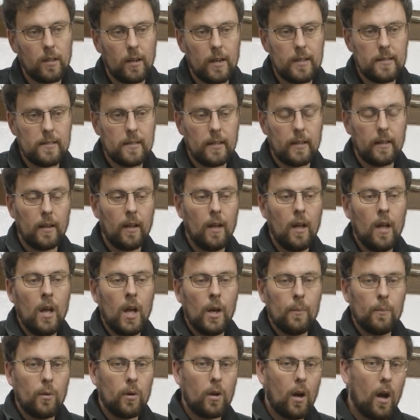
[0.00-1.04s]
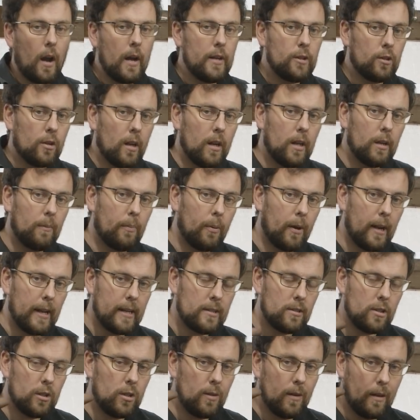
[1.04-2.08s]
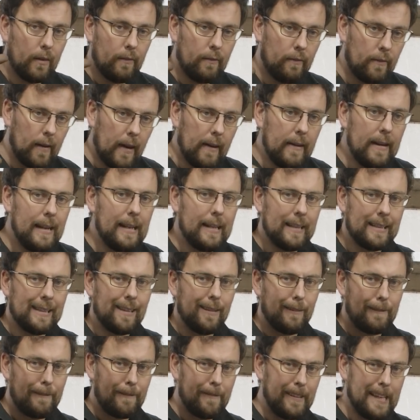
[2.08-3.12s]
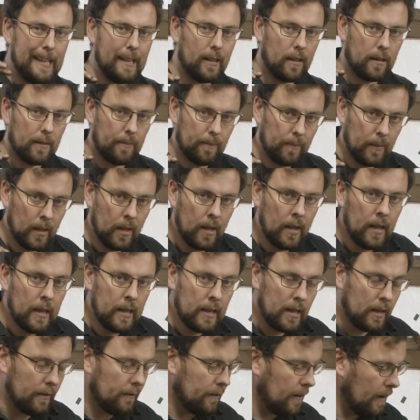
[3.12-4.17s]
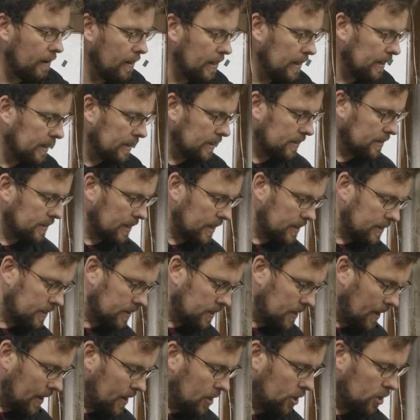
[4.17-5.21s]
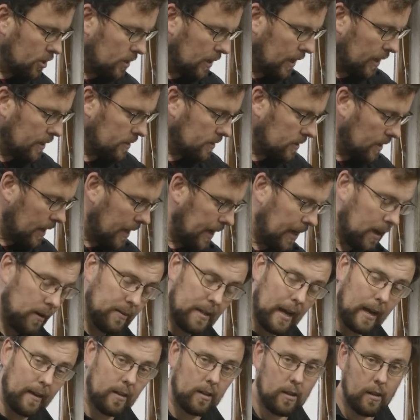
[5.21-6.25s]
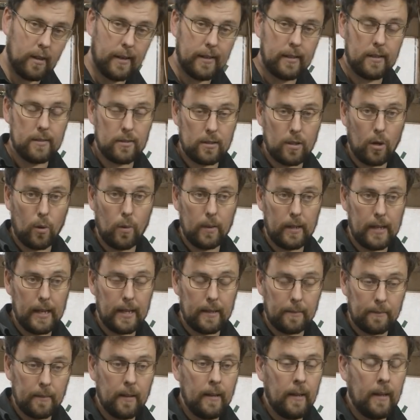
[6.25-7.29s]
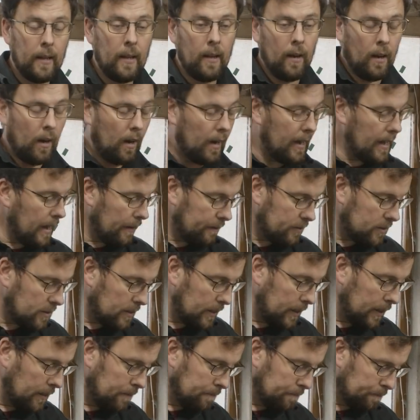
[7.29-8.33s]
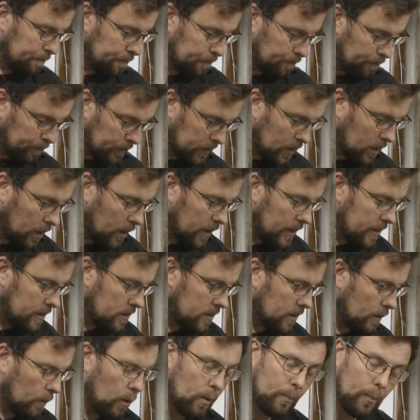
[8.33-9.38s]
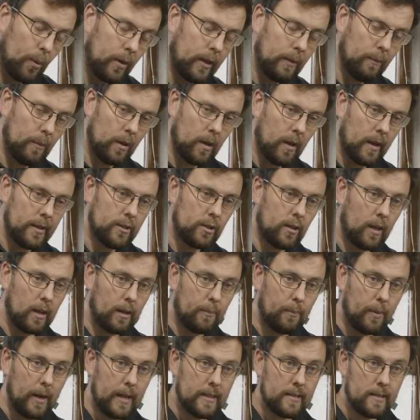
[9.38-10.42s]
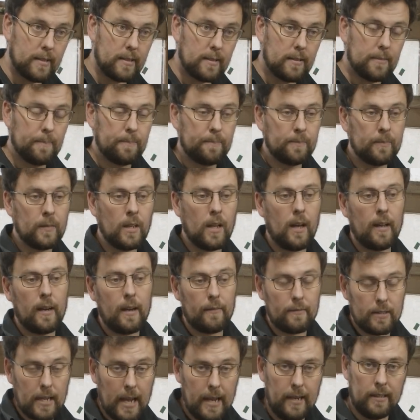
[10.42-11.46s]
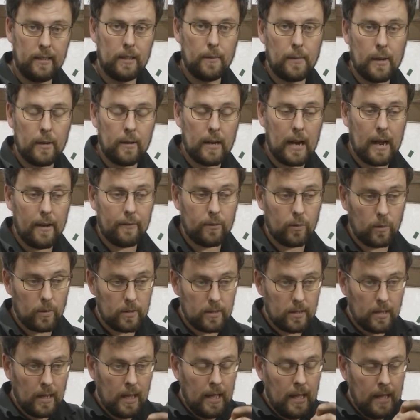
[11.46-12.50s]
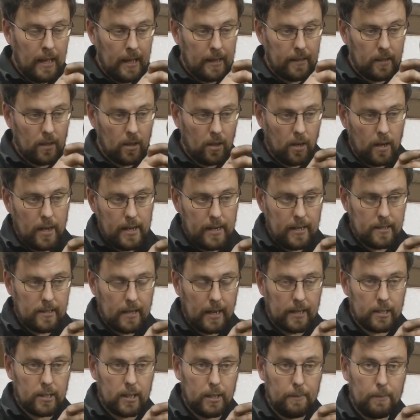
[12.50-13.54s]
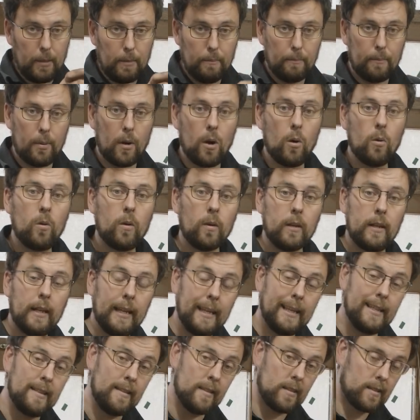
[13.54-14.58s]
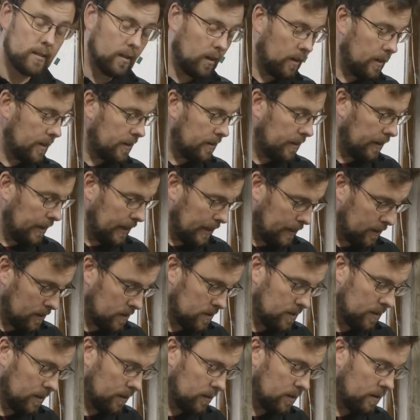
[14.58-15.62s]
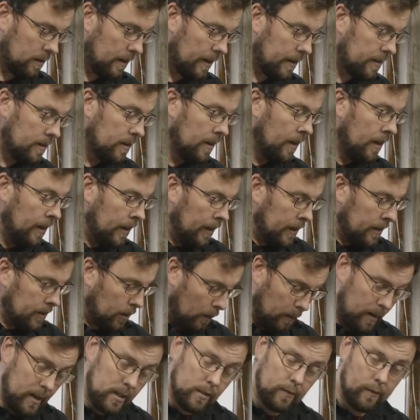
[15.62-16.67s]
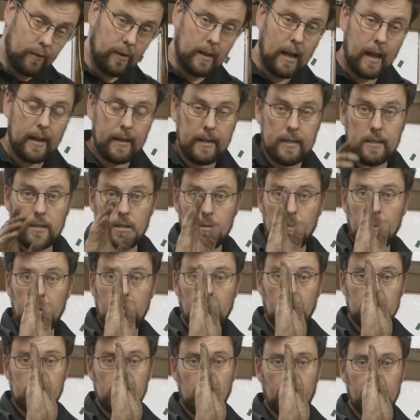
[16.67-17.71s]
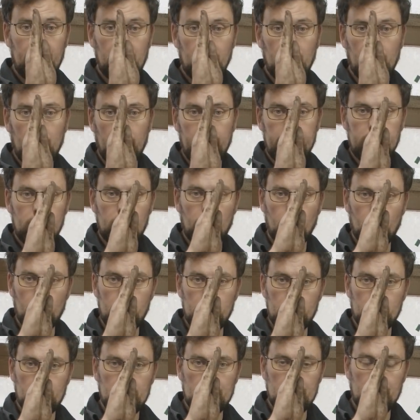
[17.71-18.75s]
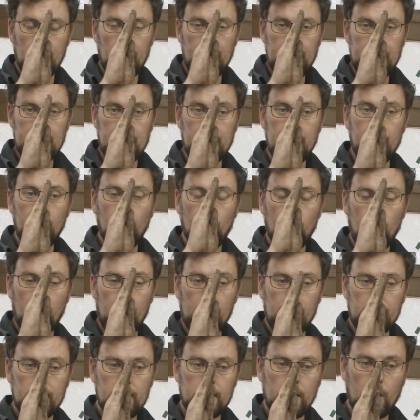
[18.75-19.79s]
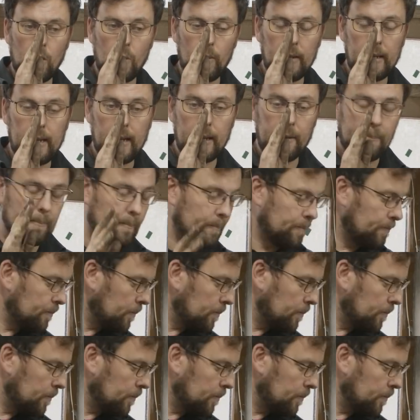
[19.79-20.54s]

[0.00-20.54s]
guides in, but a hydraulic press, you have very little feel. You have very little sensation as to how that guide is going in. I have seen guides that were put in with hydraulic presses, and I've taken them out afterwards, and the guide has actually been broken inside in the cylinder head. The reason for that is because if the guide turns slightly while it's going in,